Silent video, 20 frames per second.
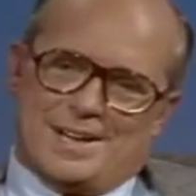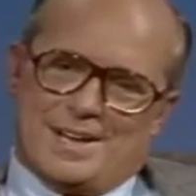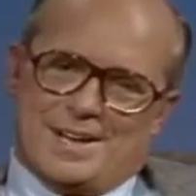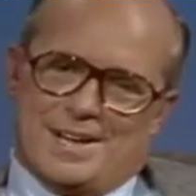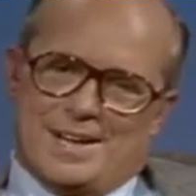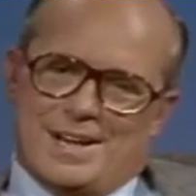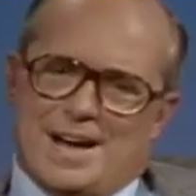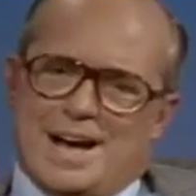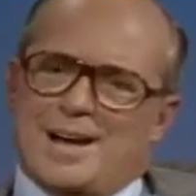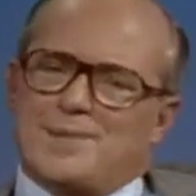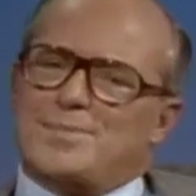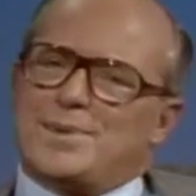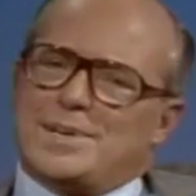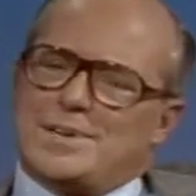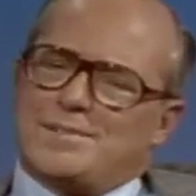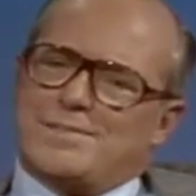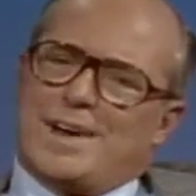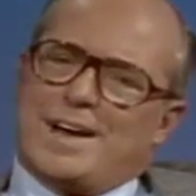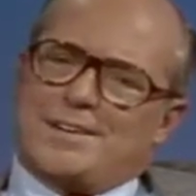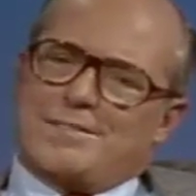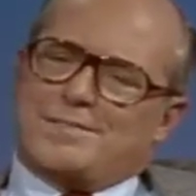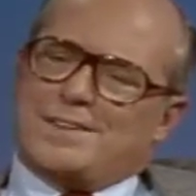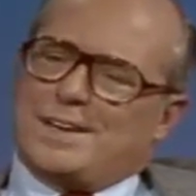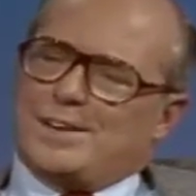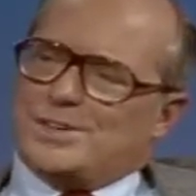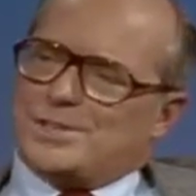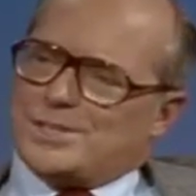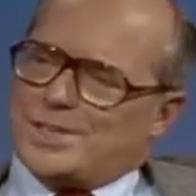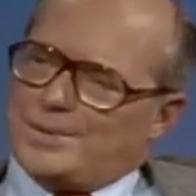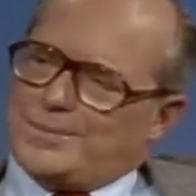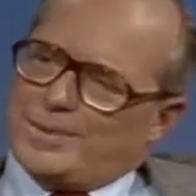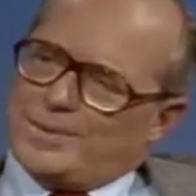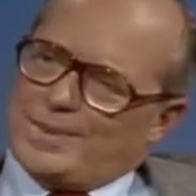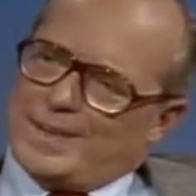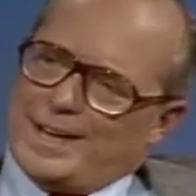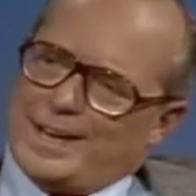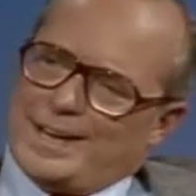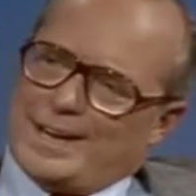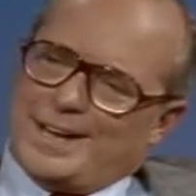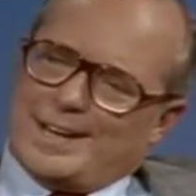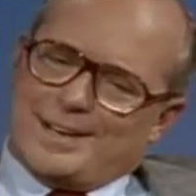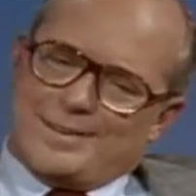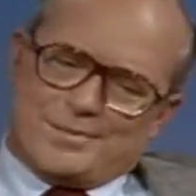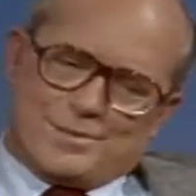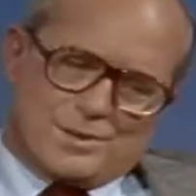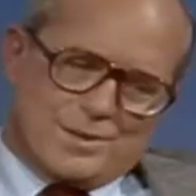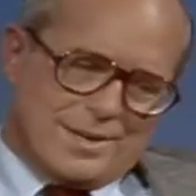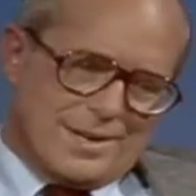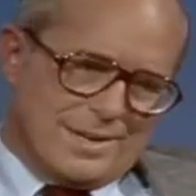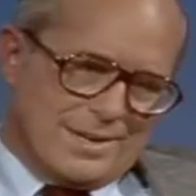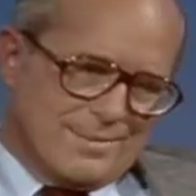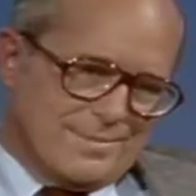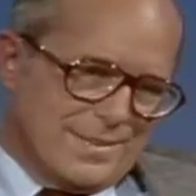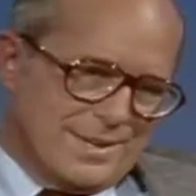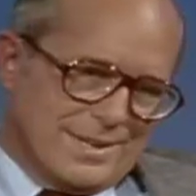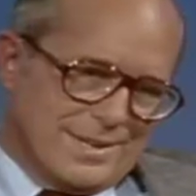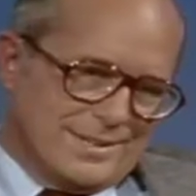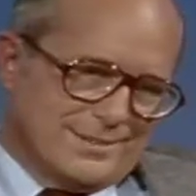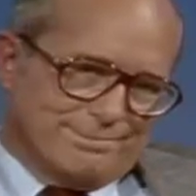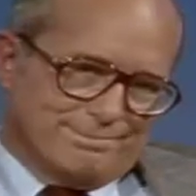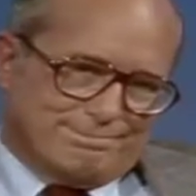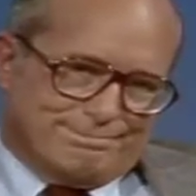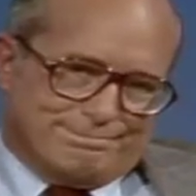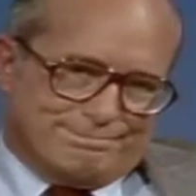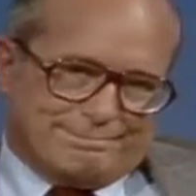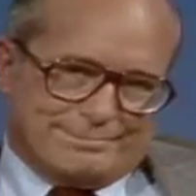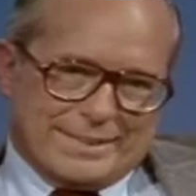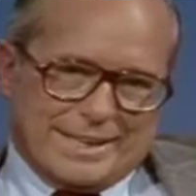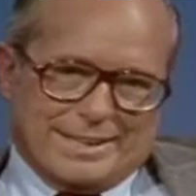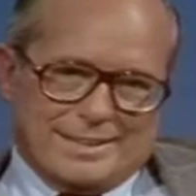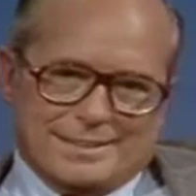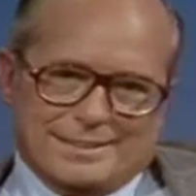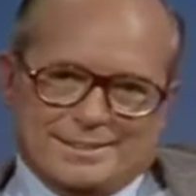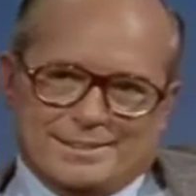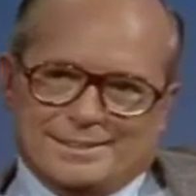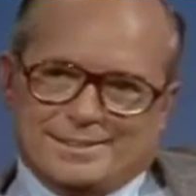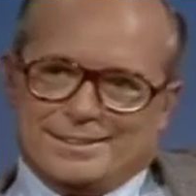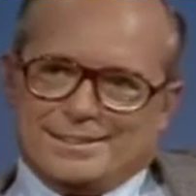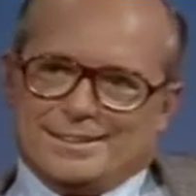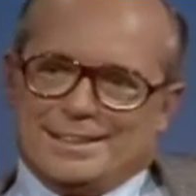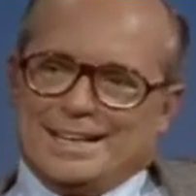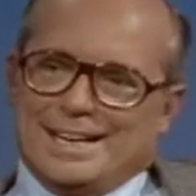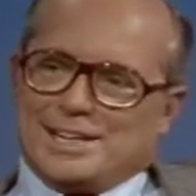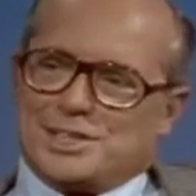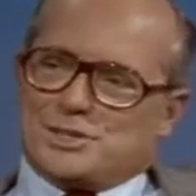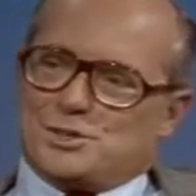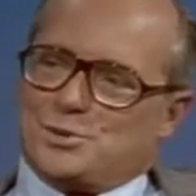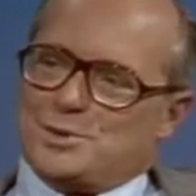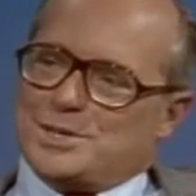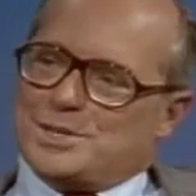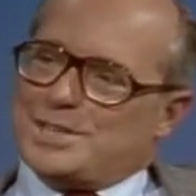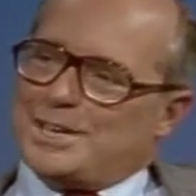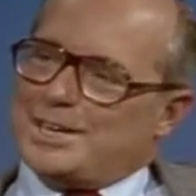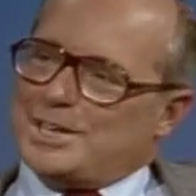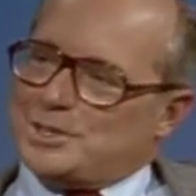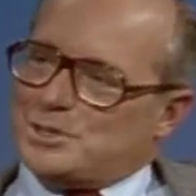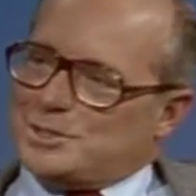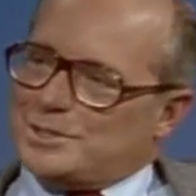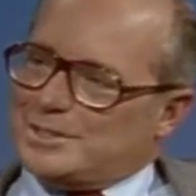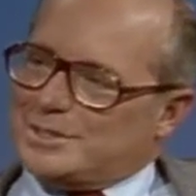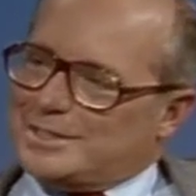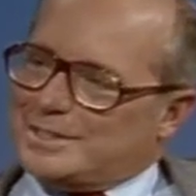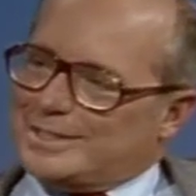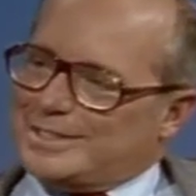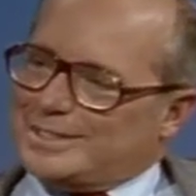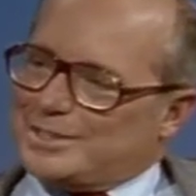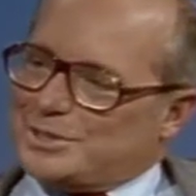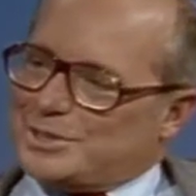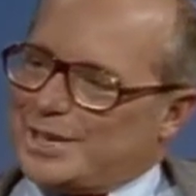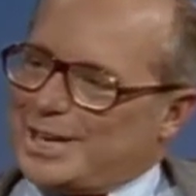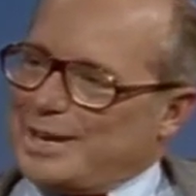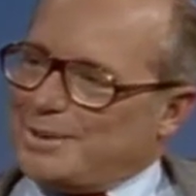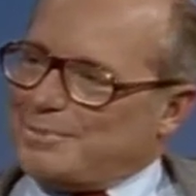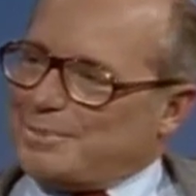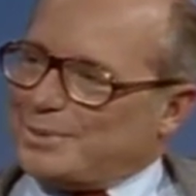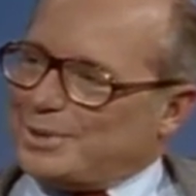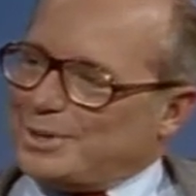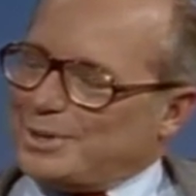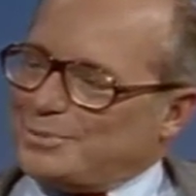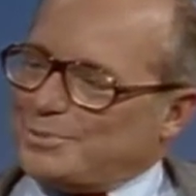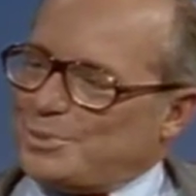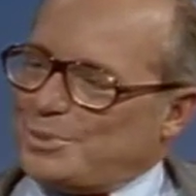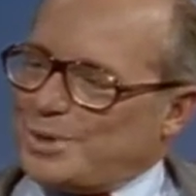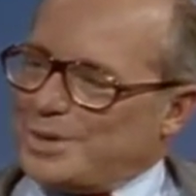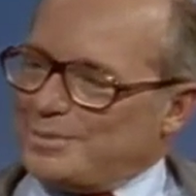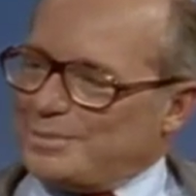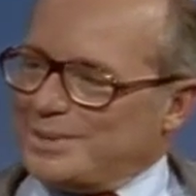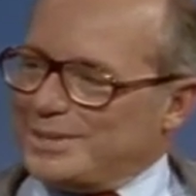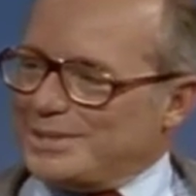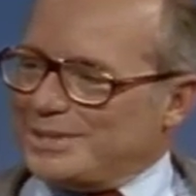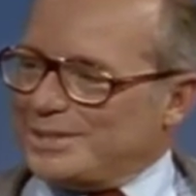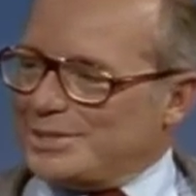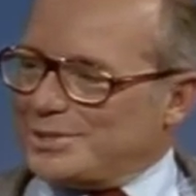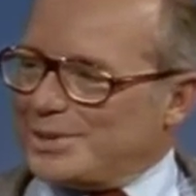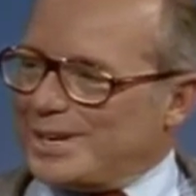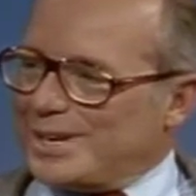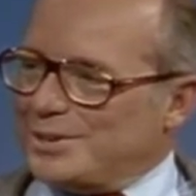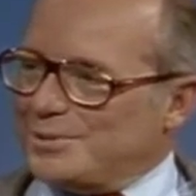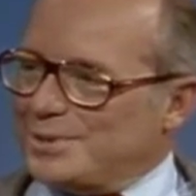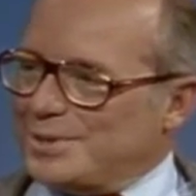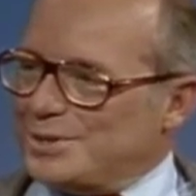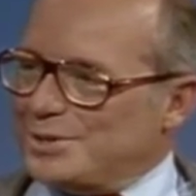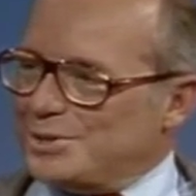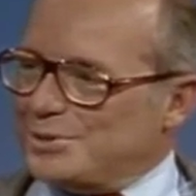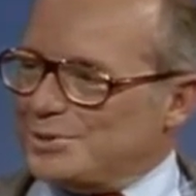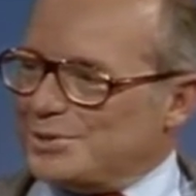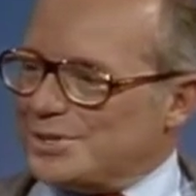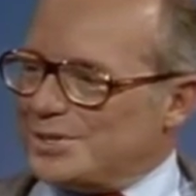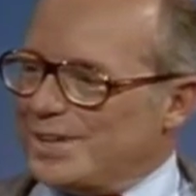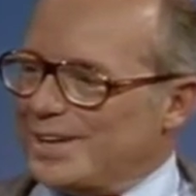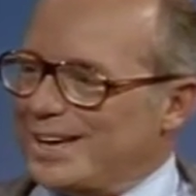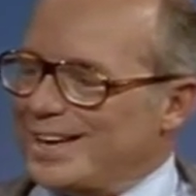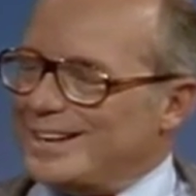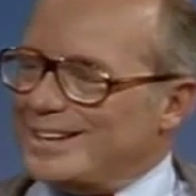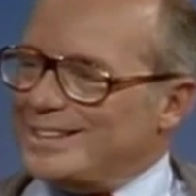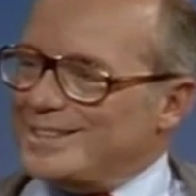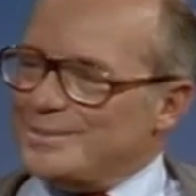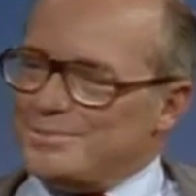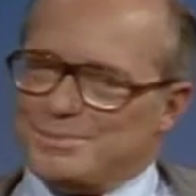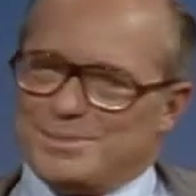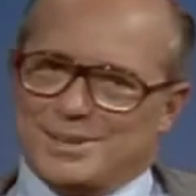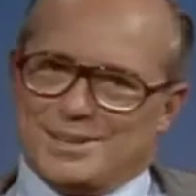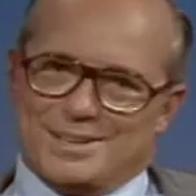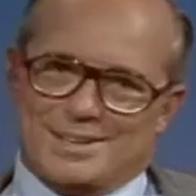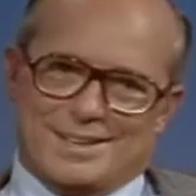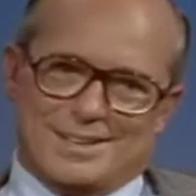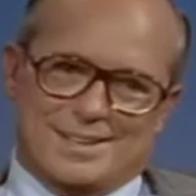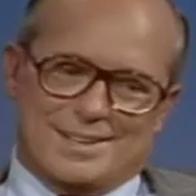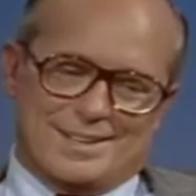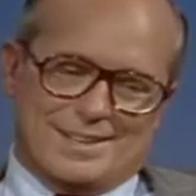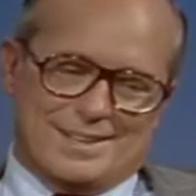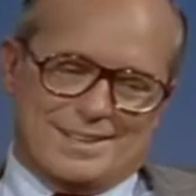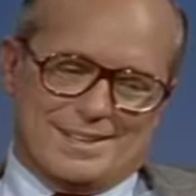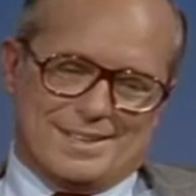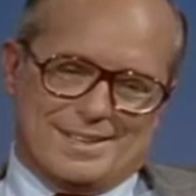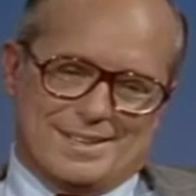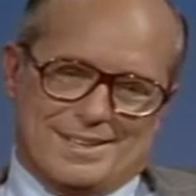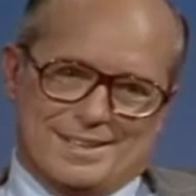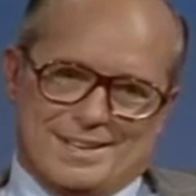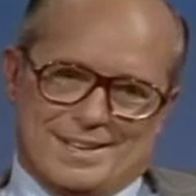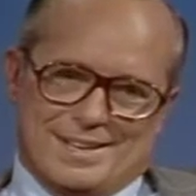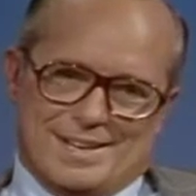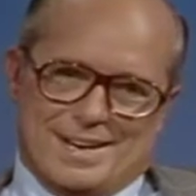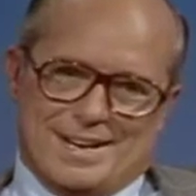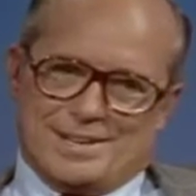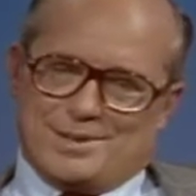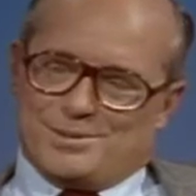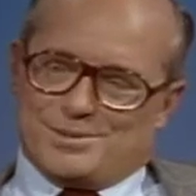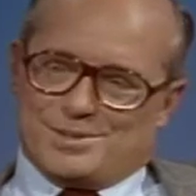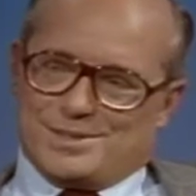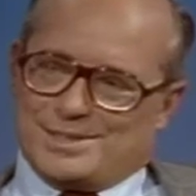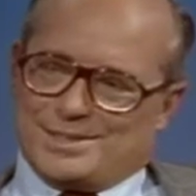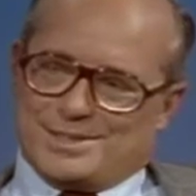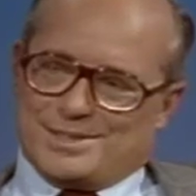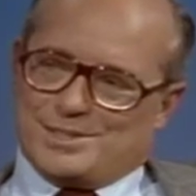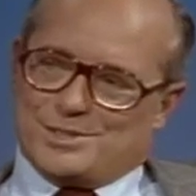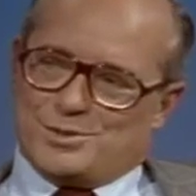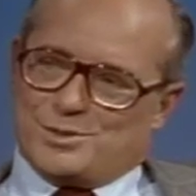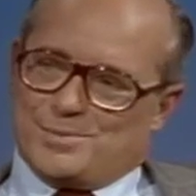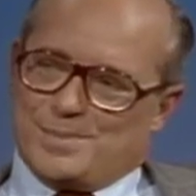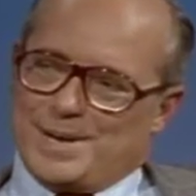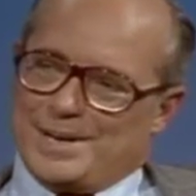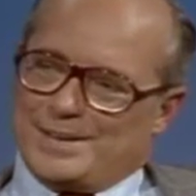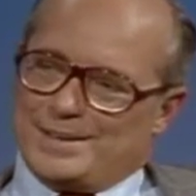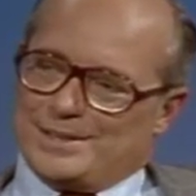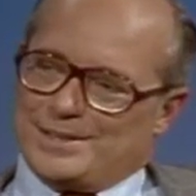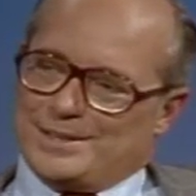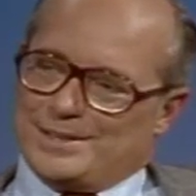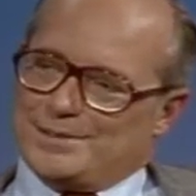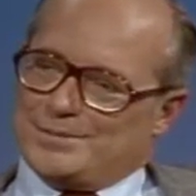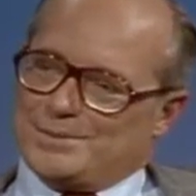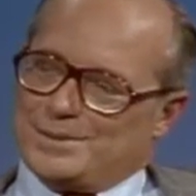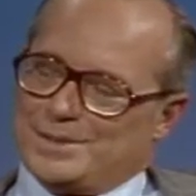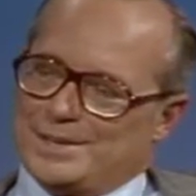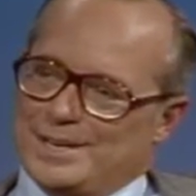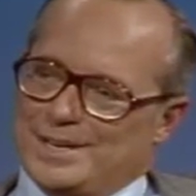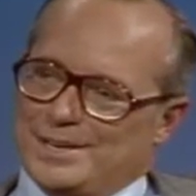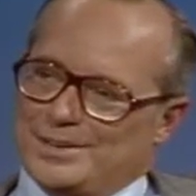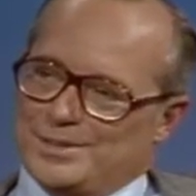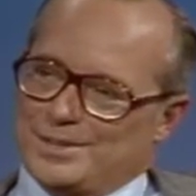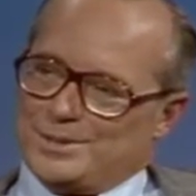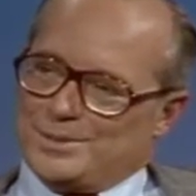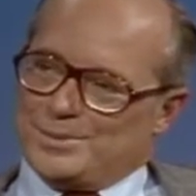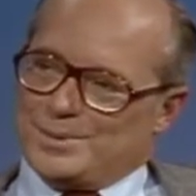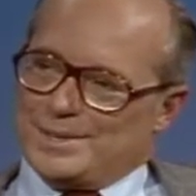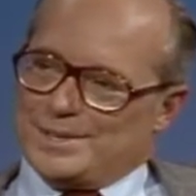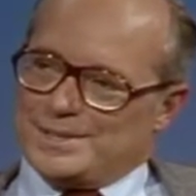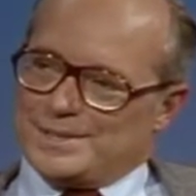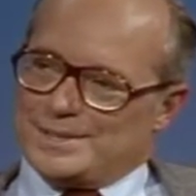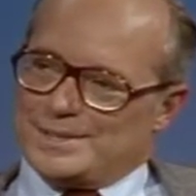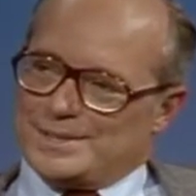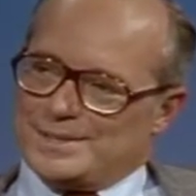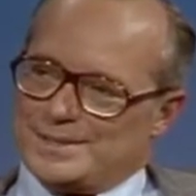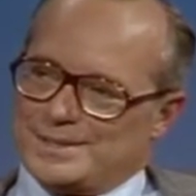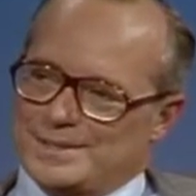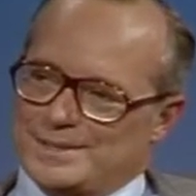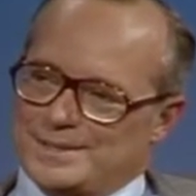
Mm-hmm. I believe I found some of that. I have tried by exhortation and example and appointment to try to reduce that. But uh, I don't think that's dramatically different now than it was. Mm